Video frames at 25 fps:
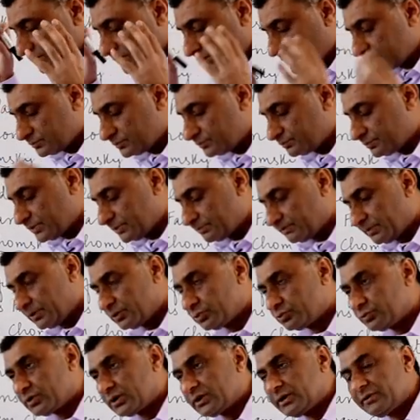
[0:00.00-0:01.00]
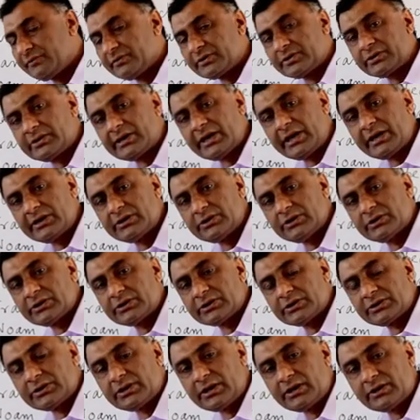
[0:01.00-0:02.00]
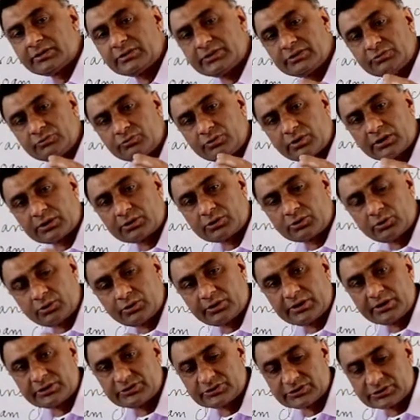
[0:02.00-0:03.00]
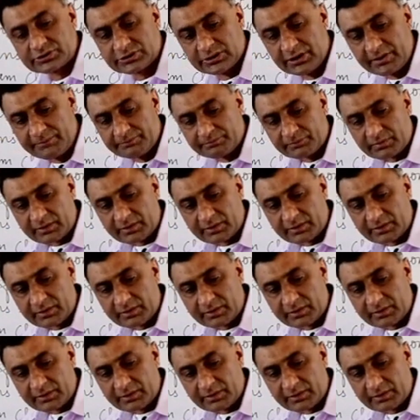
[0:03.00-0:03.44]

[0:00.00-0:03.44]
the people who are living in any area, who are colonizers,